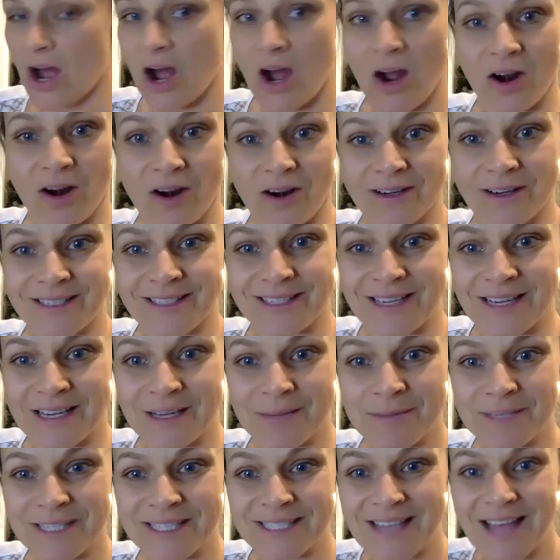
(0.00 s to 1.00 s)
our
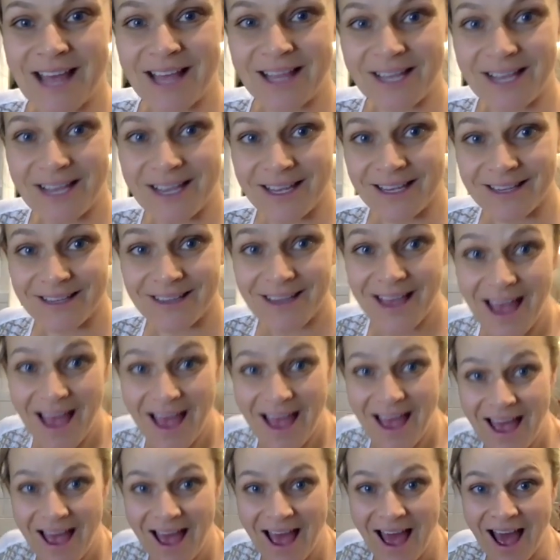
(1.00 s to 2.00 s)
tikka masala.
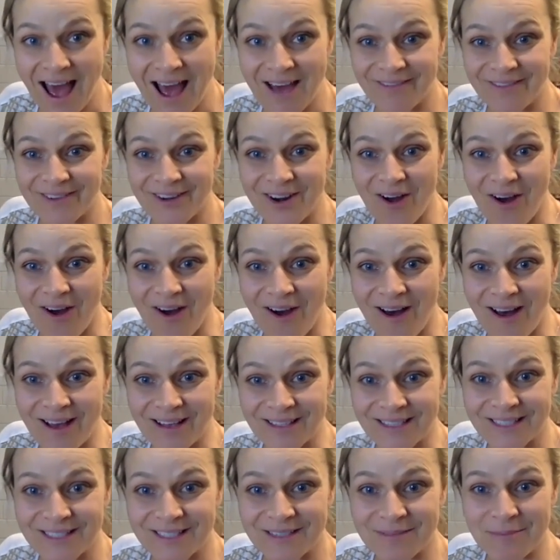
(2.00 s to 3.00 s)
Have an
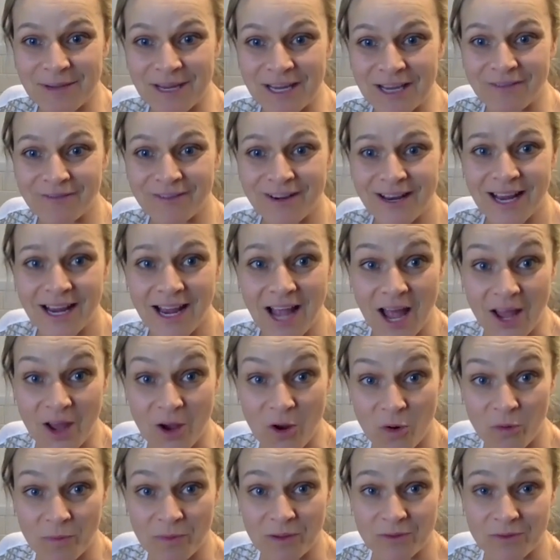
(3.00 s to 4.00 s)
awesome evening. I
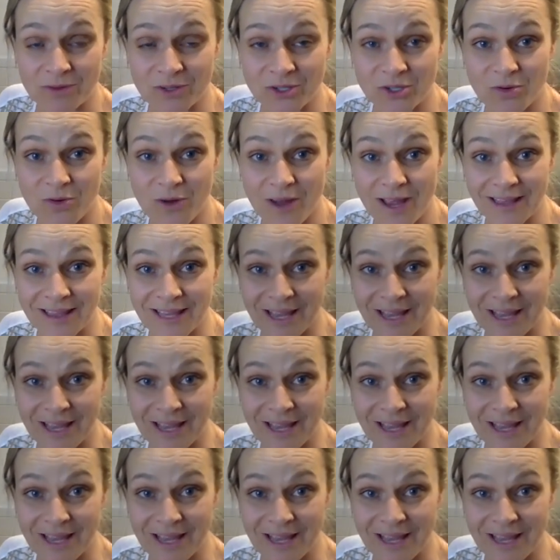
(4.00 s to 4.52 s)
hope you enjoy.